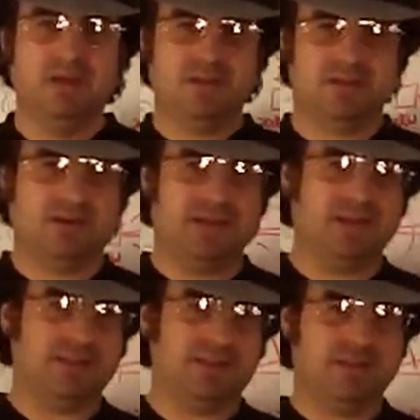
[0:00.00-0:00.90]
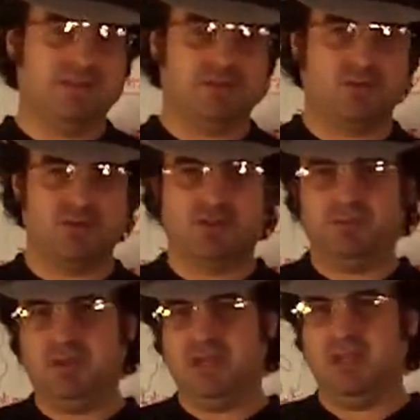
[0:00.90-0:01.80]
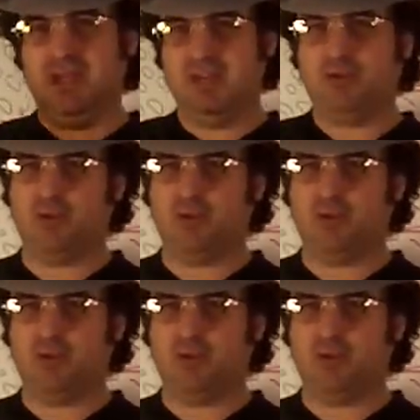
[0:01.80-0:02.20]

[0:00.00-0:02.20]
So I think that there's going to be a